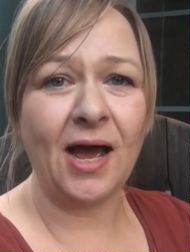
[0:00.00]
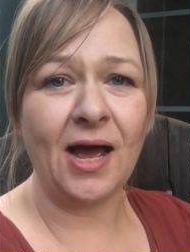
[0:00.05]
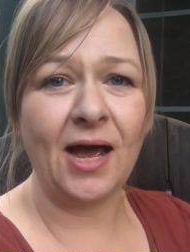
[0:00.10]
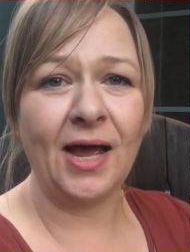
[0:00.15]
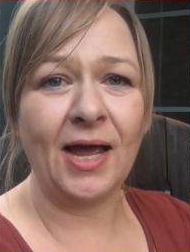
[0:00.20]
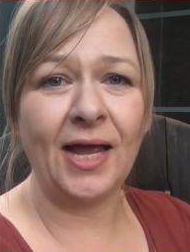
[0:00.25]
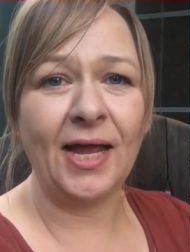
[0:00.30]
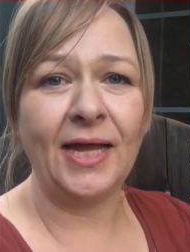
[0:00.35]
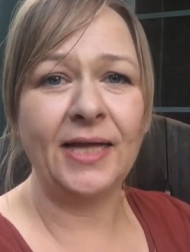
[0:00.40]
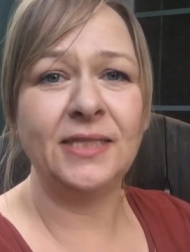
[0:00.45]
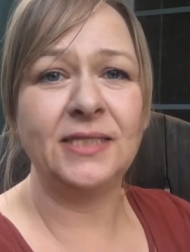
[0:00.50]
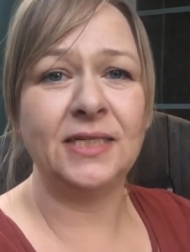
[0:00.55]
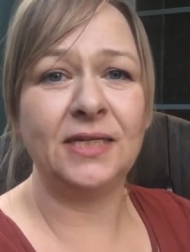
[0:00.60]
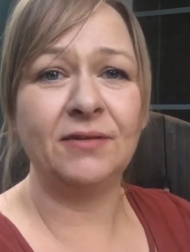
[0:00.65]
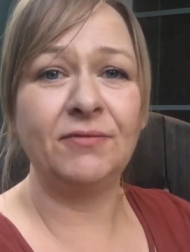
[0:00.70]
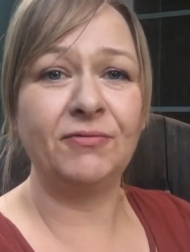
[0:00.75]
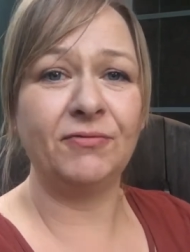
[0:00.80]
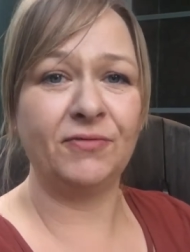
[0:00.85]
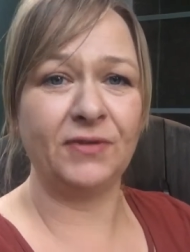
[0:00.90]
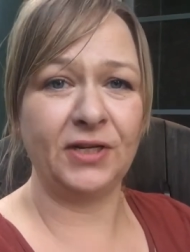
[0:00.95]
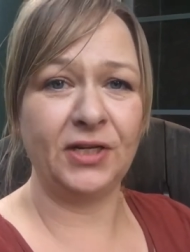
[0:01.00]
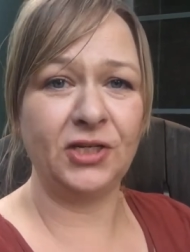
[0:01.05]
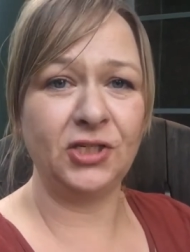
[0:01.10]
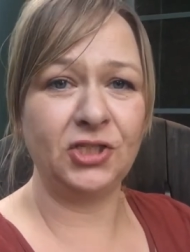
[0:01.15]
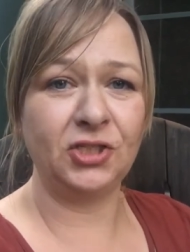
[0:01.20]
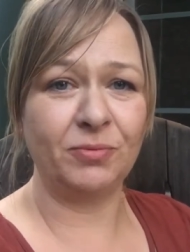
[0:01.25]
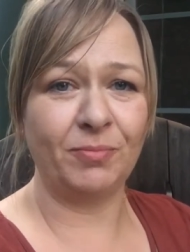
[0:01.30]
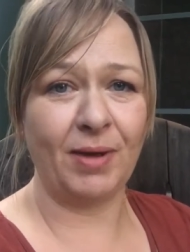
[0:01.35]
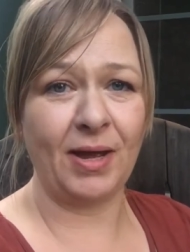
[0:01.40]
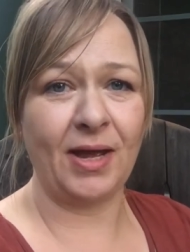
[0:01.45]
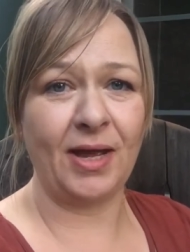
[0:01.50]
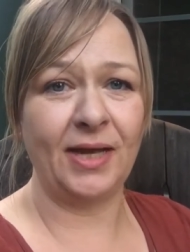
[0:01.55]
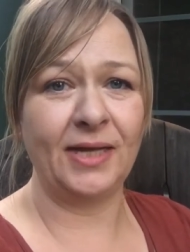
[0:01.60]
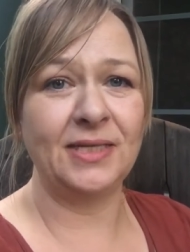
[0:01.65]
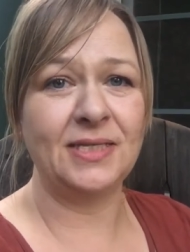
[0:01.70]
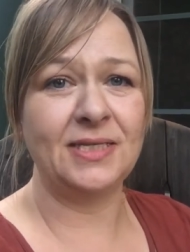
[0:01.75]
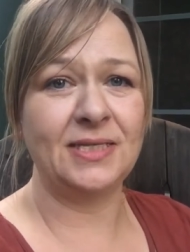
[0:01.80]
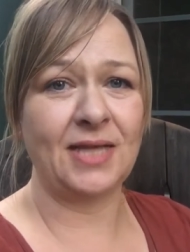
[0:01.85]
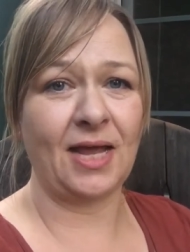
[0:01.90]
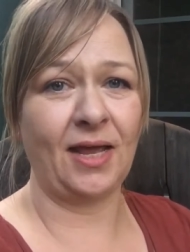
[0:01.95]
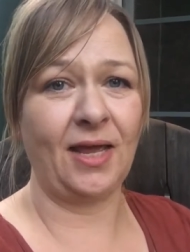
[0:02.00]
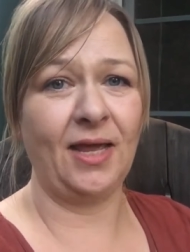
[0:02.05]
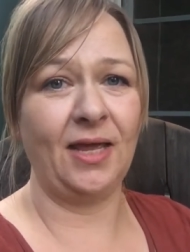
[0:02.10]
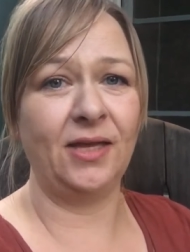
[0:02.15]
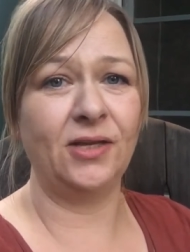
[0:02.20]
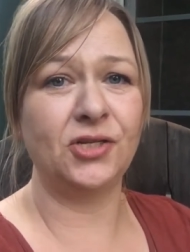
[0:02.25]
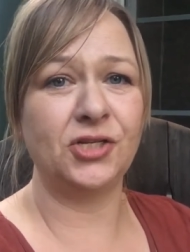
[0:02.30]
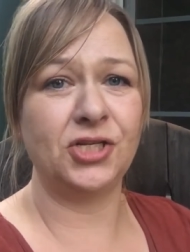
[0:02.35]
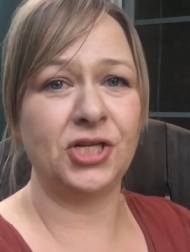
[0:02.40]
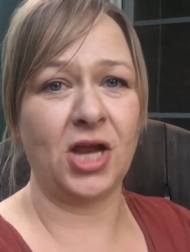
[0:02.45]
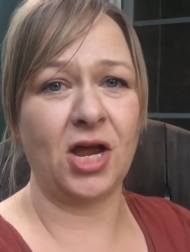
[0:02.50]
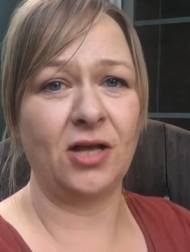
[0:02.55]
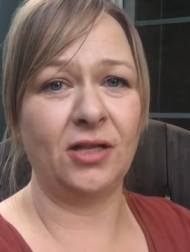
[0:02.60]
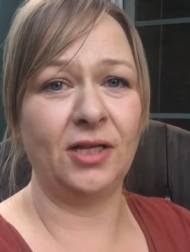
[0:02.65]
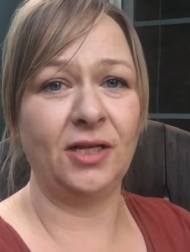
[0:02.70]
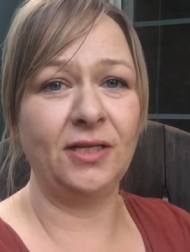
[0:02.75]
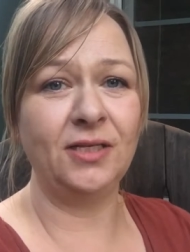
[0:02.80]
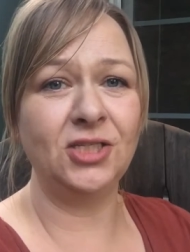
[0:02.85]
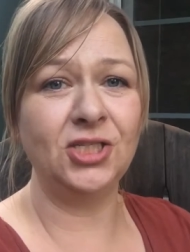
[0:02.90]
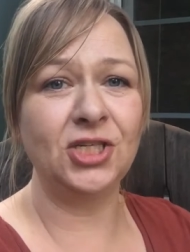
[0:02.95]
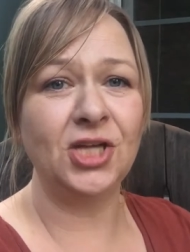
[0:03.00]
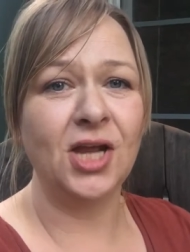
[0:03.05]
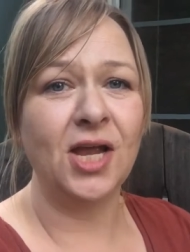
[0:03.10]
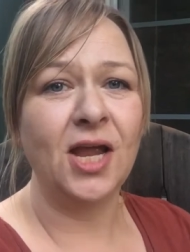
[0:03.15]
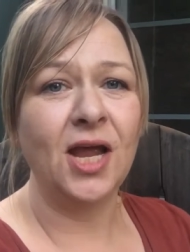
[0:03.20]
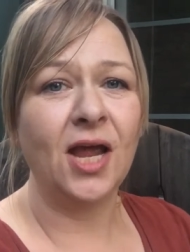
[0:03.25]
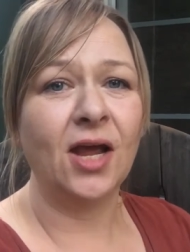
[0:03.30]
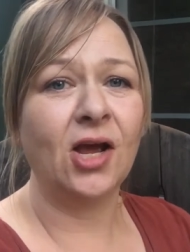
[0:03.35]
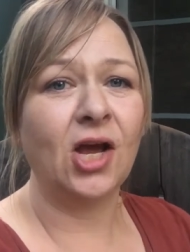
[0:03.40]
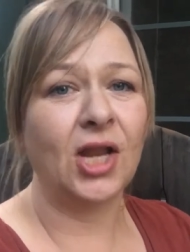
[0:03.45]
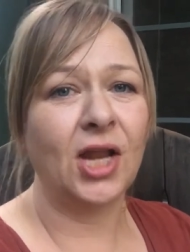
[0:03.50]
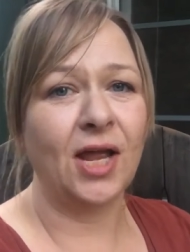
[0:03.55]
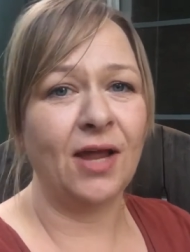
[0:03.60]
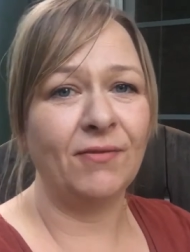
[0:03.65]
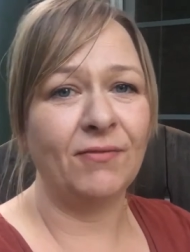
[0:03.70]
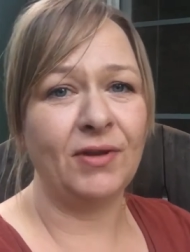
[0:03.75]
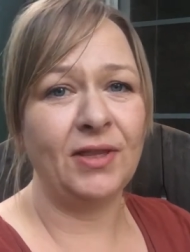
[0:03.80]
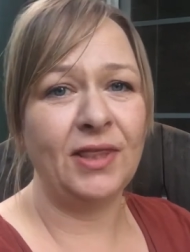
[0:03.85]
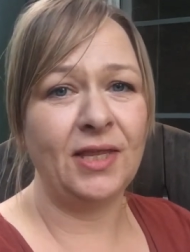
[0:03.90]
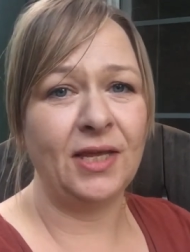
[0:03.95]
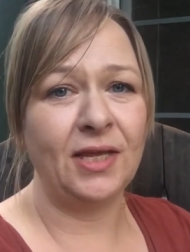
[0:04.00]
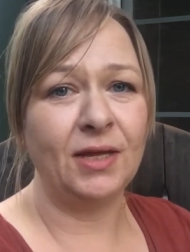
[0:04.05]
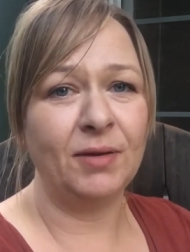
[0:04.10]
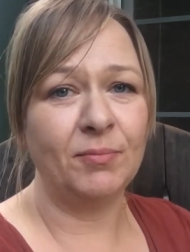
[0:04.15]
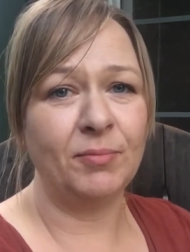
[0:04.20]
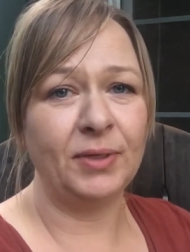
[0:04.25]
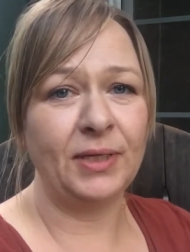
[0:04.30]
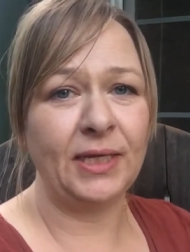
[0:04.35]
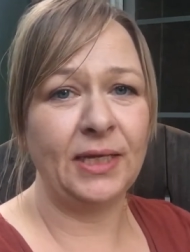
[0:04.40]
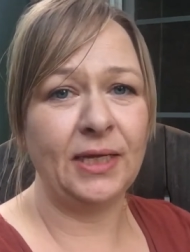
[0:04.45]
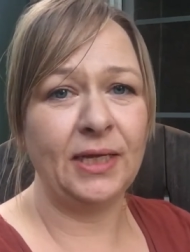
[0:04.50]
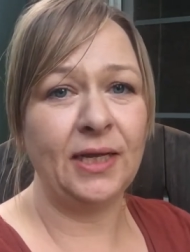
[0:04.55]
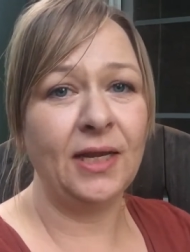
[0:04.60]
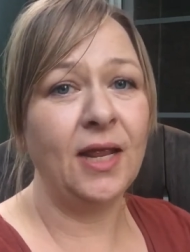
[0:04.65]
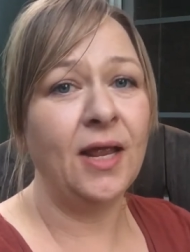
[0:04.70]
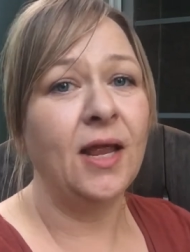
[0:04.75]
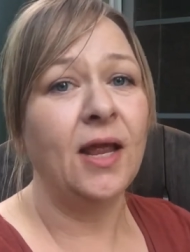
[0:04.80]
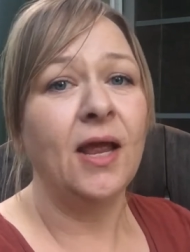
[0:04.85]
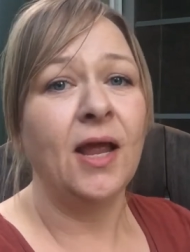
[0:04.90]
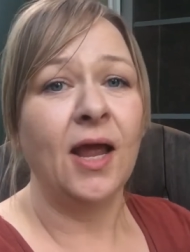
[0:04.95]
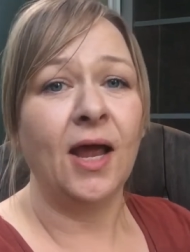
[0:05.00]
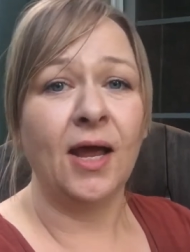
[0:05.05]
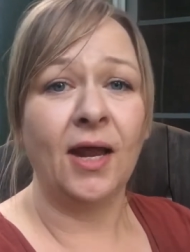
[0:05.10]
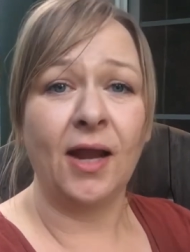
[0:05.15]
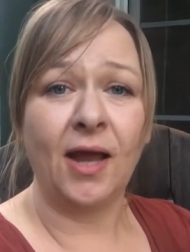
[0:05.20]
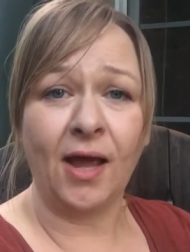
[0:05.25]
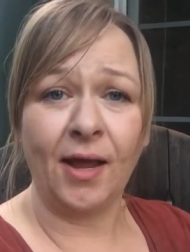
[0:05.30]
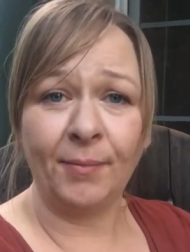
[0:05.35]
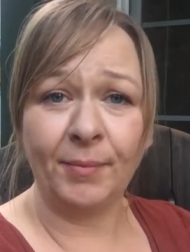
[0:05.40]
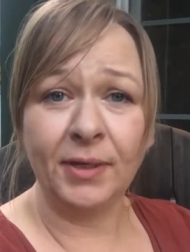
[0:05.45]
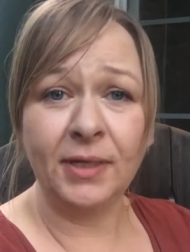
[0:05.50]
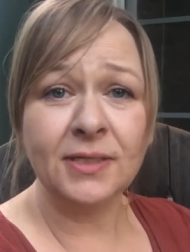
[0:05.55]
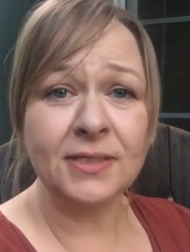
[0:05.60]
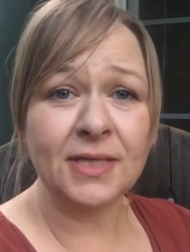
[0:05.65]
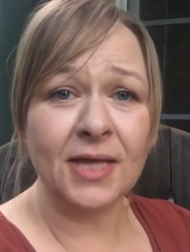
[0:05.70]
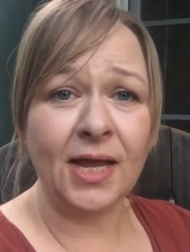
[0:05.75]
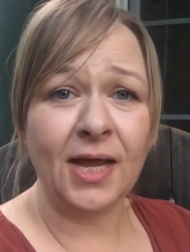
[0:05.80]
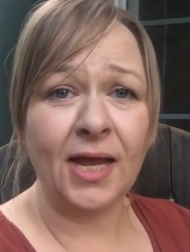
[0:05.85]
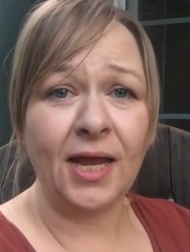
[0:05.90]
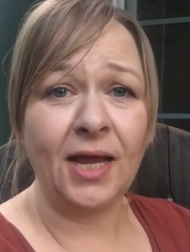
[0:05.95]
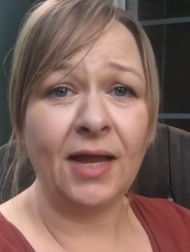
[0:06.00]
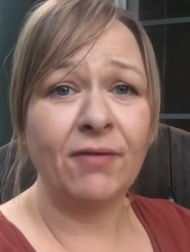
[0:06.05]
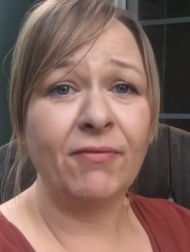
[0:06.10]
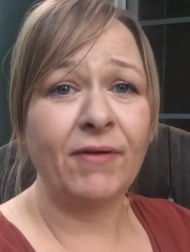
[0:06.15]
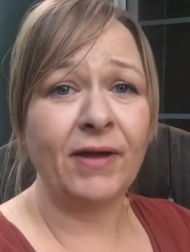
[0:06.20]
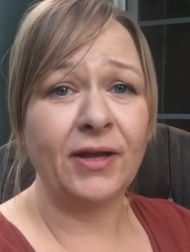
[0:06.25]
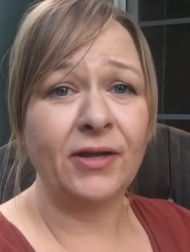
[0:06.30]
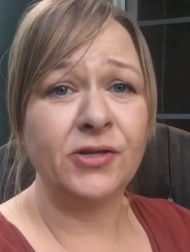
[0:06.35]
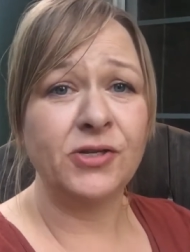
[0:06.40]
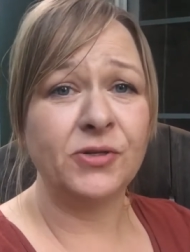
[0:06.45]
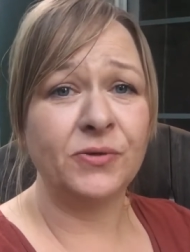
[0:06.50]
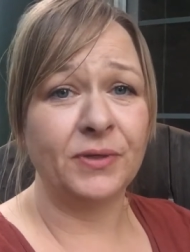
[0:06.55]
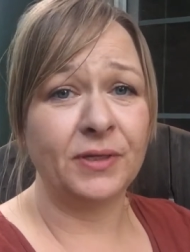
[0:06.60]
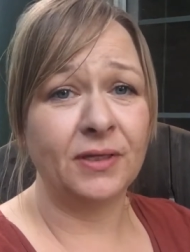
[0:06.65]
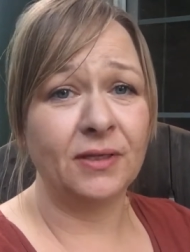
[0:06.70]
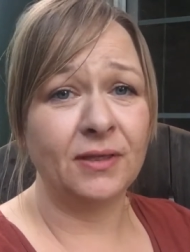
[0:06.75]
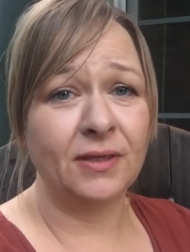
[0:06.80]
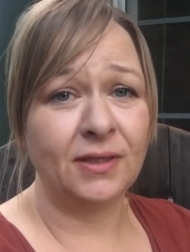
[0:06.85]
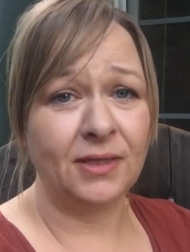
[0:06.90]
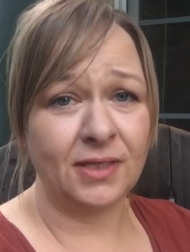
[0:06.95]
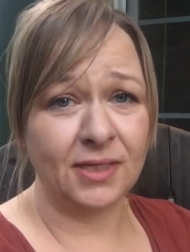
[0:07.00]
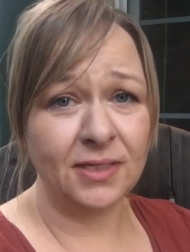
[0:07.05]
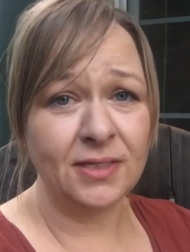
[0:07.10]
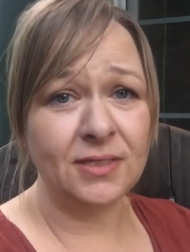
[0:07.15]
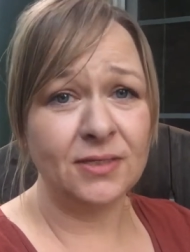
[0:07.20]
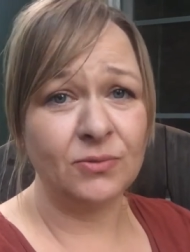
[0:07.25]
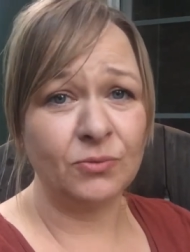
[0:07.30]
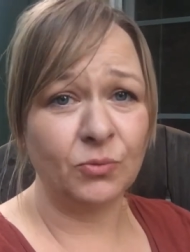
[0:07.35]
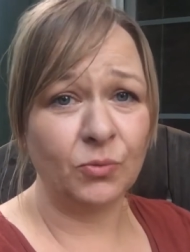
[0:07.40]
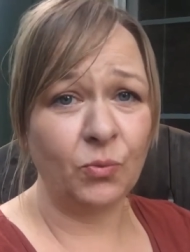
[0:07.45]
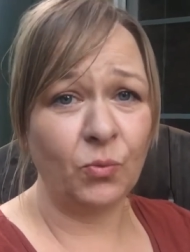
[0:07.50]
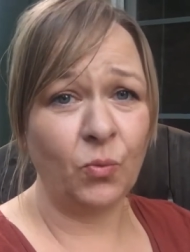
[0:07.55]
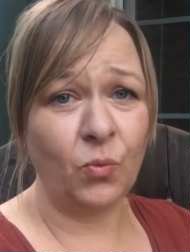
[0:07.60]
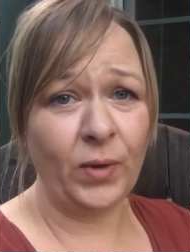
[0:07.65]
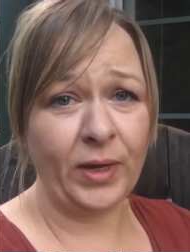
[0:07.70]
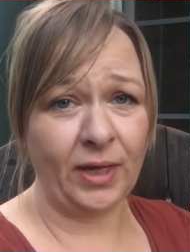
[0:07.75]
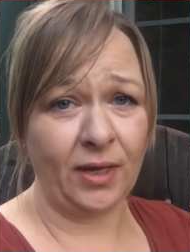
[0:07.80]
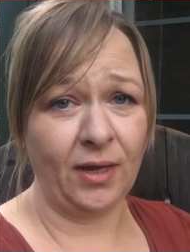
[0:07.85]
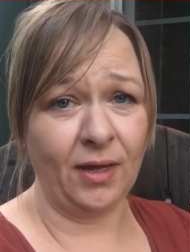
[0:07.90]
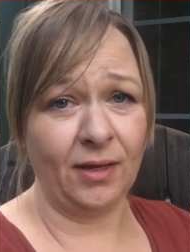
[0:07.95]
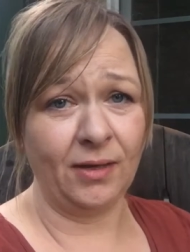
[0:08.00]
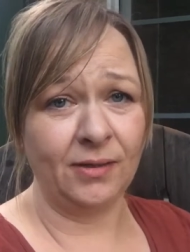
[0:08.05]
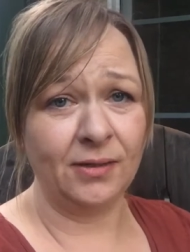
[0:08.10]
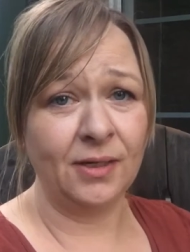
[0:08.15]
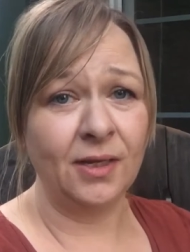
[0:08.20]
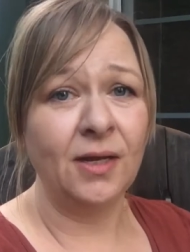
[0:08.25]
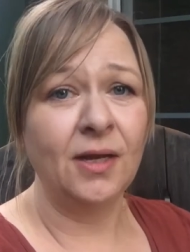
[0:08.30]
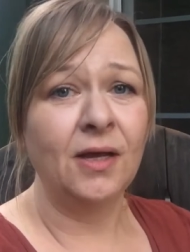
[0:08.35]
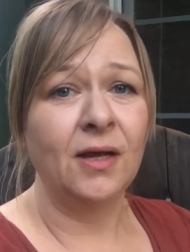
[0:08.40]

I did finish my second challenge and got everything completed, and I'm gonna say if I can do it this weekend,